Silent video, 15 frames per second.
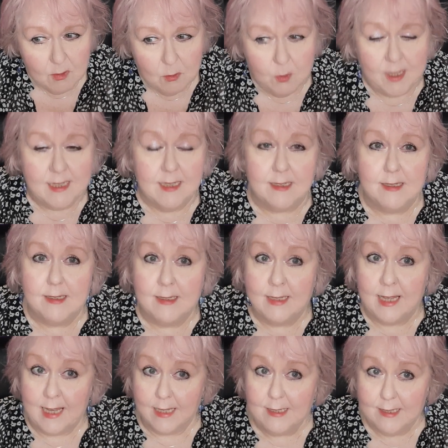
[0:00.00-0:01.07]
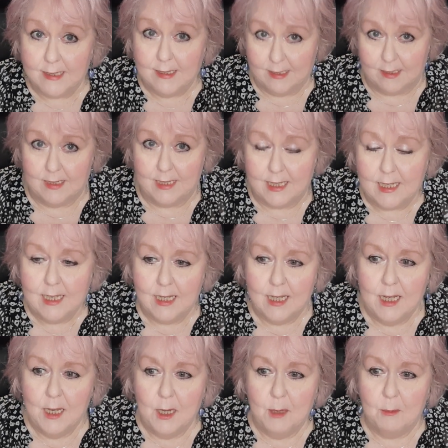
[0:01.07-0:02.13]
when it's necessary,
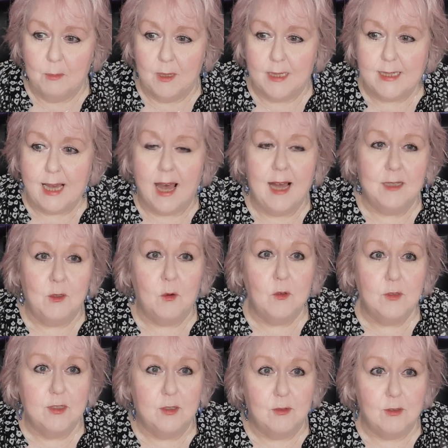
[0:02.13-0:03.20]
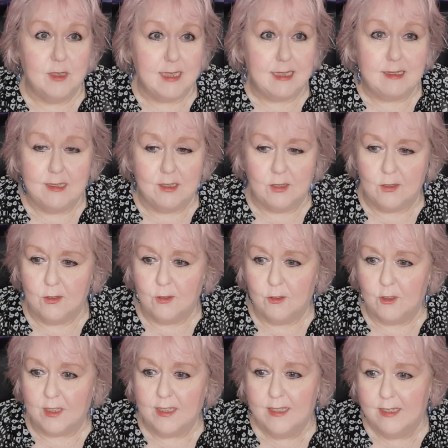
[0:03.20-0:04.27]
but can also lead to
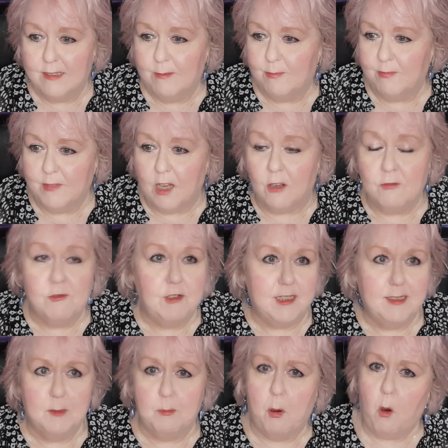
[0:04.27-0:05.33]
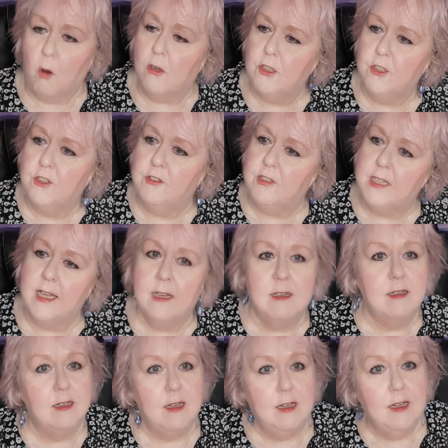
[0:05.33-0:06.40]
just countries
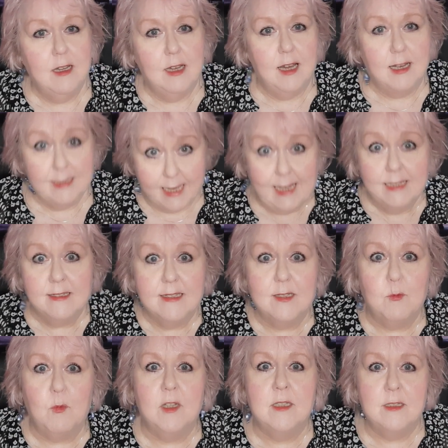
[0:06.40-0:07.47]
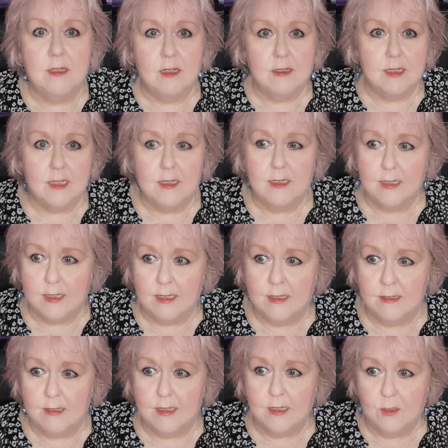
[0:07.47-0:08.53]
posturing against one another,
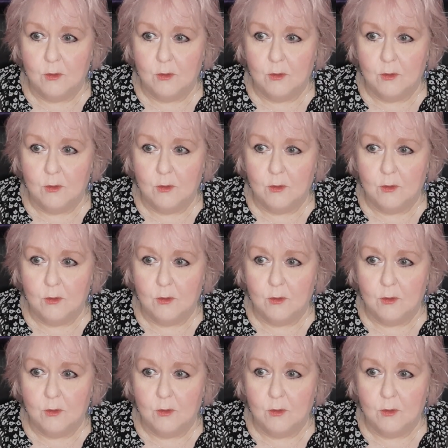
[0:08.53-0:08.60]
and